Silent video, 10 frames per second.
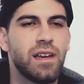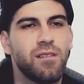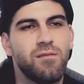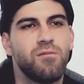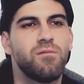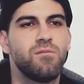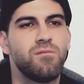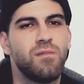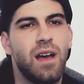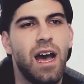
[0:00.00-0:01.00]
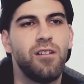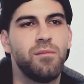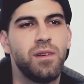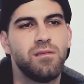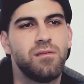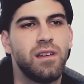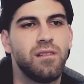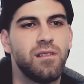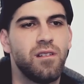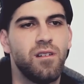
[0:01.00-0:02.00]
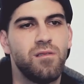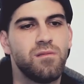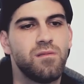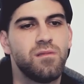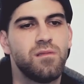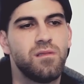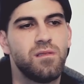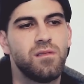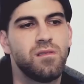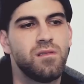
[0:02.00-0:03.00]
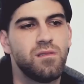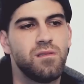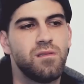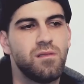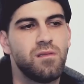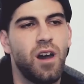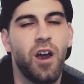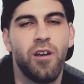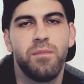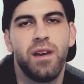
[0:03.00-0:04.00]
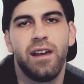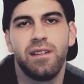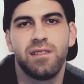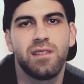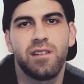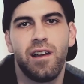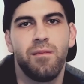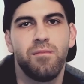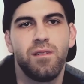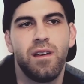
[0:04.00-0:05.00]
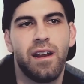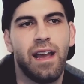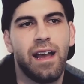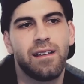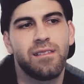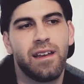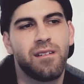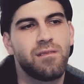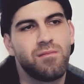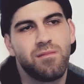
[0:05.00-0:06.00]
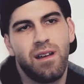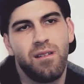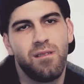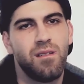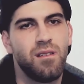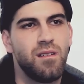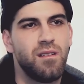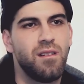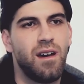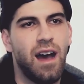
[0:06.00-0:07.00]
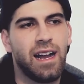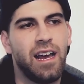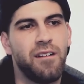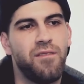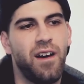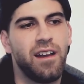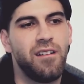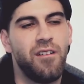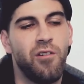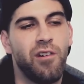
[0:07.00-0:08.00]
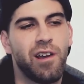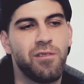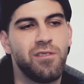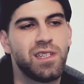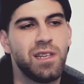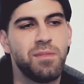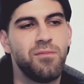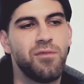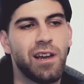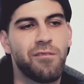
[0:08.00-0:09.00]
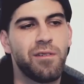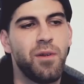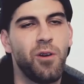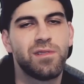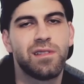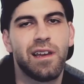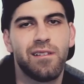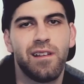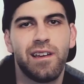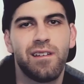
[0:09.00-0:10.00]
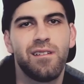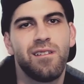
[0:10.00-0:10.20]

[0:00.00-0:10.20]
like element and you know art on Instagram, and it, it, like I kind of find it annoying when you see people like reposting like